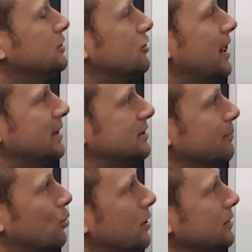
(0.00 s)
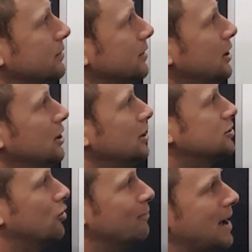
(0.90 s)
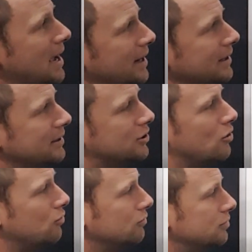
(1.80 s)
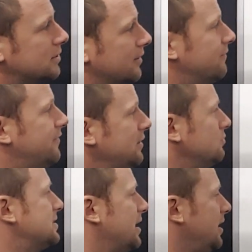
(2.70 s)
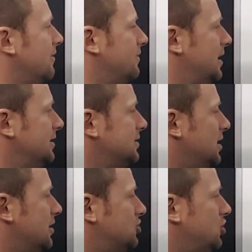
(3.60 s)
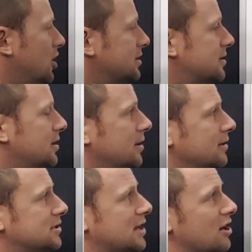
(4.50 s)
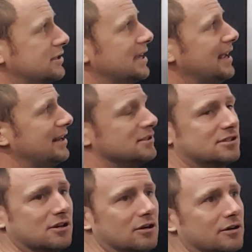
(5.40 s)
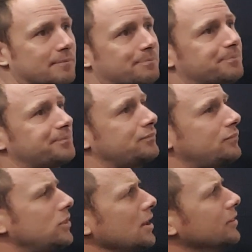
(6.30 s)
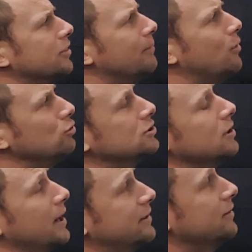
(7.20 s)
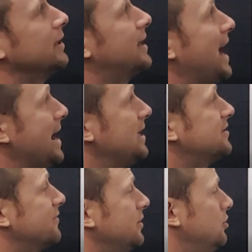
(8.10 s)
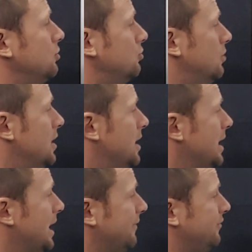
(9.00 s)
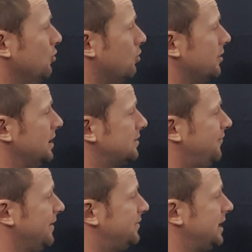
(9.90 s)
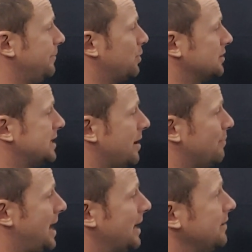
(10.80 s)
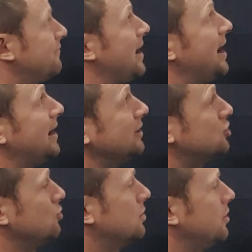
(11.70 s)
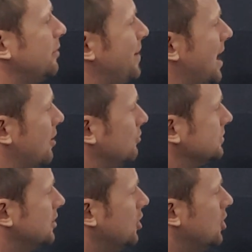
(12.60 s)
So that's important. So men, don't confuse any of this. Just start to insert the most likely case for you. If you're this 15% body fat at 200 pounds,